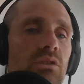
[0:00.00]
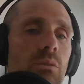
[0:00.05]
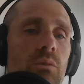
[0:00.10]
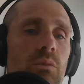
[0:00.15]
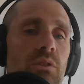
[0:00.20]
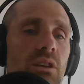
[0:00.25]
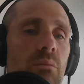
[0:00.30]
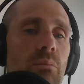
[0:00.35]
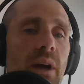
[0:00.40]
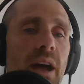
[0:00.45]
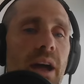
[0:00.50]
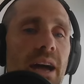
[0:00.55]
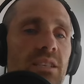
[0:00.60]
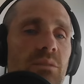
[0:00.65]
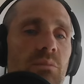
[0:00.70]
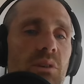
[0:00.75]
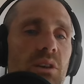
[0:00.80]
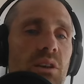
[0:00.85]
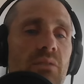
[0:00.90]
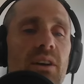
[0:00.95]
someone's going to
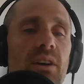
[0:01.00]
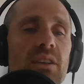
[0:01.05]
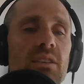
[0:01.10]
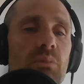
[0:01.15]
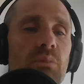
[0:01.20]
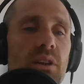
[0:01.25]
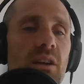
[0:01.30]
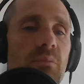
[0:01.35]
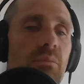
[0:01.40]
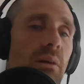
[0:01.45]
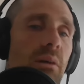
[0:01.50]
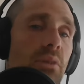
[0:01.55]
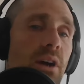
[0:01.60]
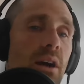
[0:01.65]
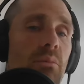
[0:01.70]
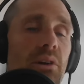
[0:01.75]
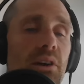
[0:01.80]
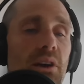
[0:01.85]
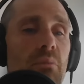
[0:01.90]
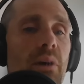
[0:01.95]
pass me, and if I speed up, I'm
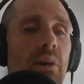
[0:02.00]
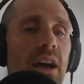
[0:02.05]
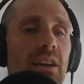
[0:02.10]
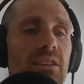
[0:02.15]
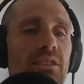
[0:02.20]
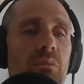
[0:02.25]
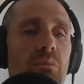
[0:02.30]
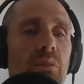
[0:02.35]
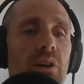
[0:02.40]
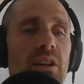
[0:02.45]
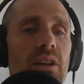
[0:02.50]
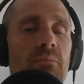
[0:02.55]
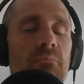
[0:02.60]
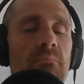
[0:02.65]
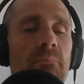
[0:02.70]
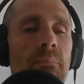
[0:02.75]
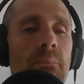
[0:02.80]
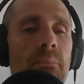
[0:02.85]
probably going to pass somebody.